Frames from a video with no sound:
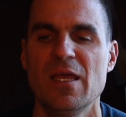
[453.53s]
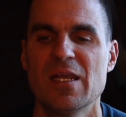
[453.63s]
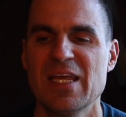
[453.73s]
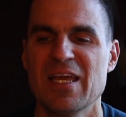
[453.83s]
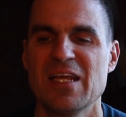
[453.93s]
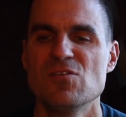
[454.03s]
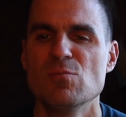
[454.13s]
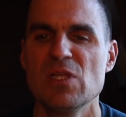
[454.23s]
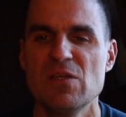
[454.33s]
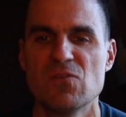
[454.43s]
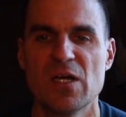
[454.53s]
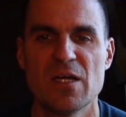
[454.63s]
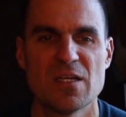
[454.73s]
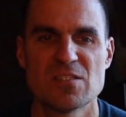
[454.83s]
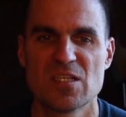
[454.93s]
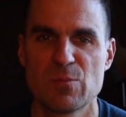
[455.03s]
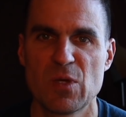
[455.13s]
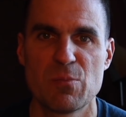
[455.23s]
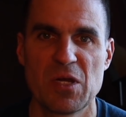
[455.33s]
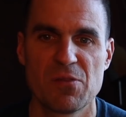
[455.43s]
And again, I do believe a
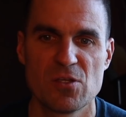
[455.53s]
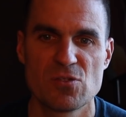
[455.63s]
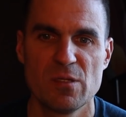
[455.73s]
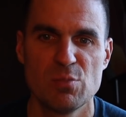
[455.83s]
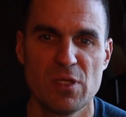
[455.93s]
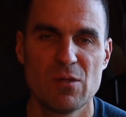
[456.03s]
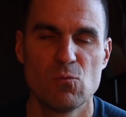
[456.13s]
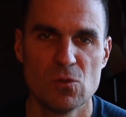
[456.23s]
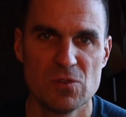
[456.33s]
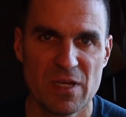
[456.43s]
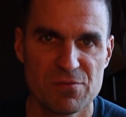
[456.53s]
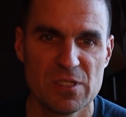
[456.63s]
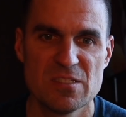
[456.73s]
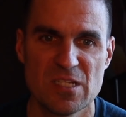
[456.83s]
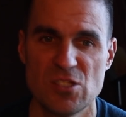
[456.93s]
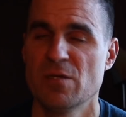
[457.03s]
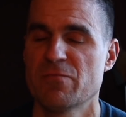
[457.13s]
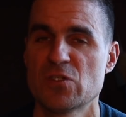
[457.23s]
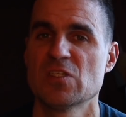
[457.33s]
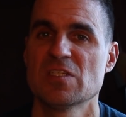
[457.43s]
6-month marathon training plan will definitely set you up
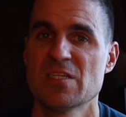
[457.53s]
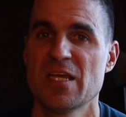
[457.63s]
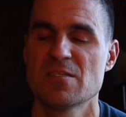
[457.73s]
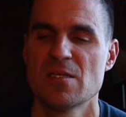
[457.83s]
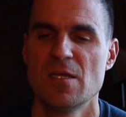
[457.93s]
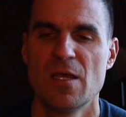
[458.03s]
for success.